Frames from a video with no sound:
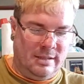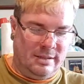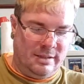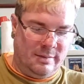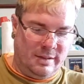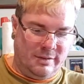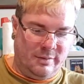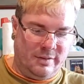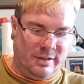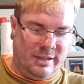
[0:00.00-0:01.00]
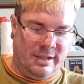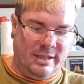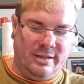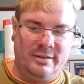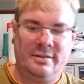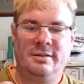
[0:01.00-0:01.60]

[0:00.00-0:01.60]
See what else we've got in here.